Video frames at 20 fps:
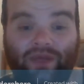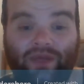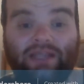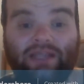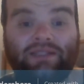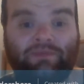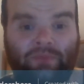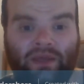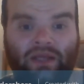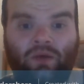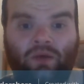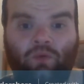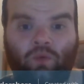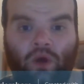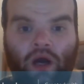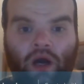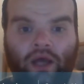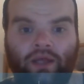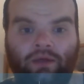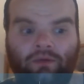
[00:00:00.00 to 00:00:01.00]
It's been a
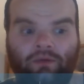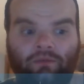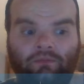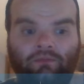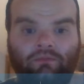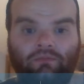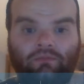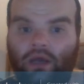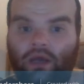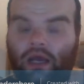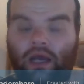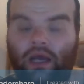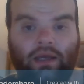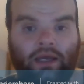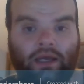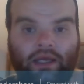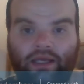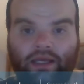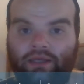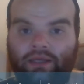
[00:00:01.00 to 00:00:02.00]
while.
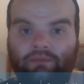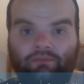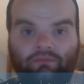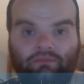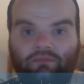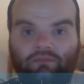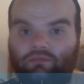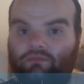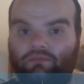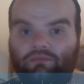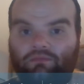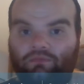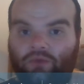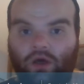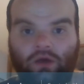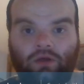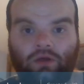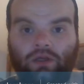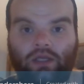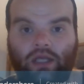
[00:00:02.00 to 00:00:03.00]
I'm
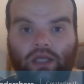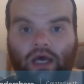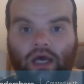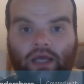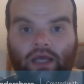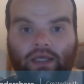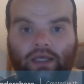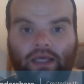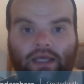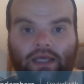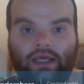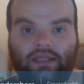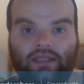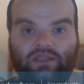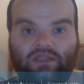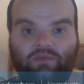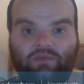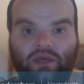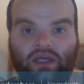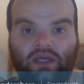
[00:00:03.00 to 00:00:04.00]
not going to lie.
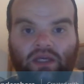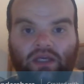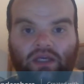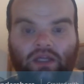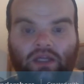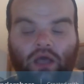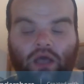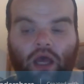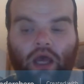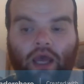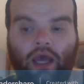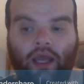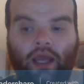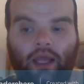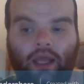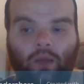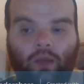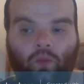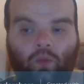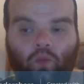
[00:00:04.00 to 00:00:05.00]
It's been
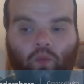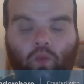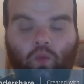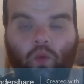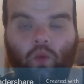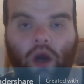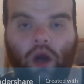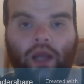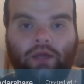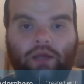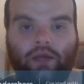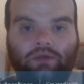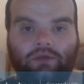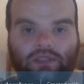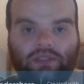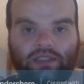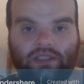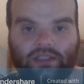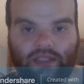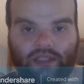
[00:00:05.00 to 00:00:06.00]
a while
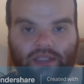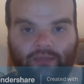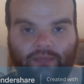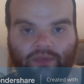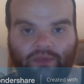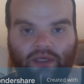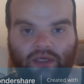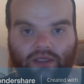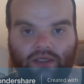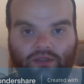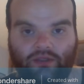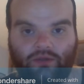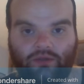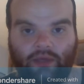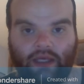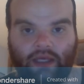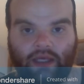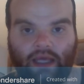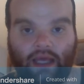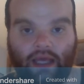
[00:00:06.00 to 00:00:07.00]
since I've been
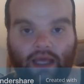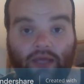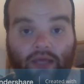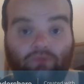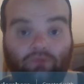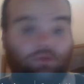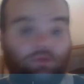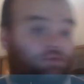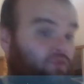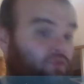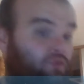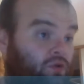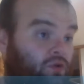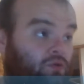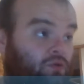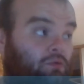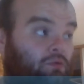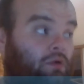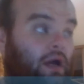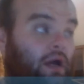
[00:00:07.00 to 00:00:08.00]
doing a
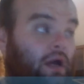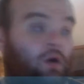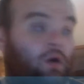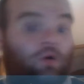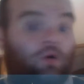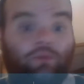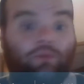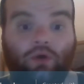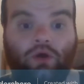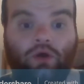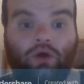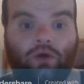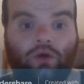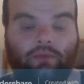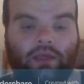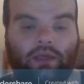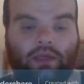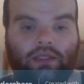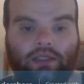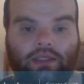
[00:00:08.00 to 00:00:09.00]
review
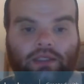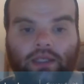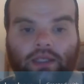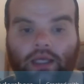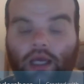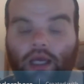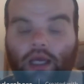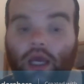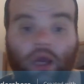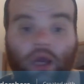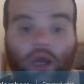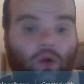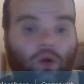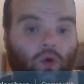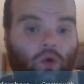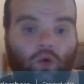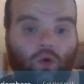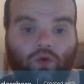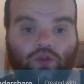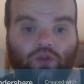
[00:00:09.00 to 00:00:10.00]
album and
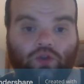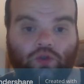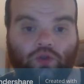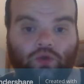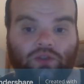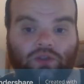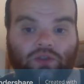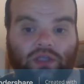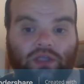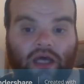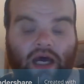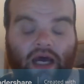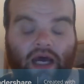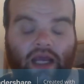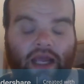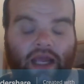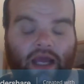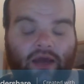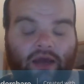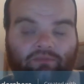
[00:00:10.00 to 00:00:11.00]
all sorts.
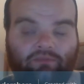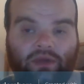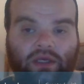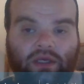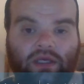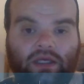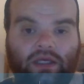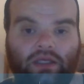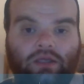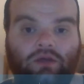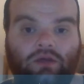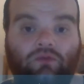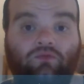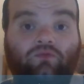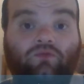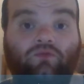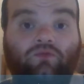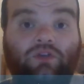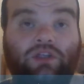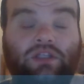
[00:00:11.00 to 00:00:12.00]
I have been
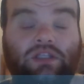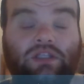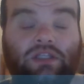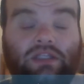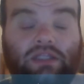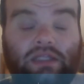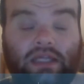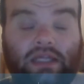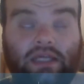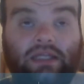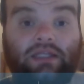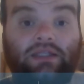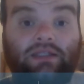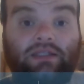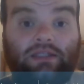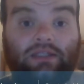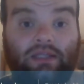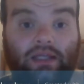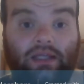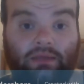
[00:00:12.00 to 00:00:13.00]

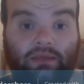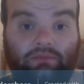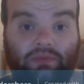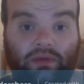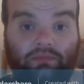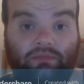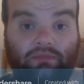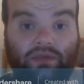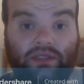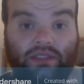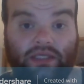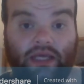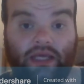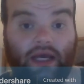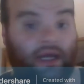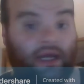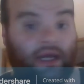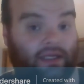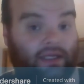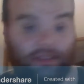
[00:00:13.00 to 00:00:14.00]
ridiculously been busy.
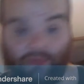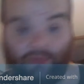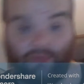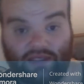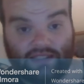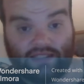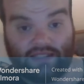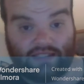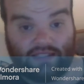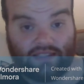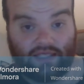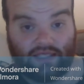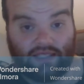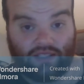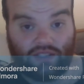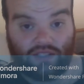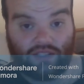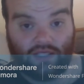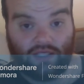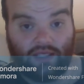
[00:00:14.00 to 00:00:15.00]
I handed my
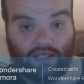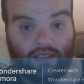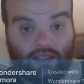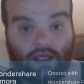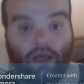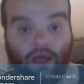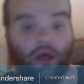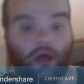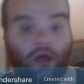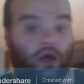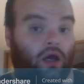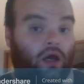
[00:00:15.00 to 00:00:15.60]
dissertation in.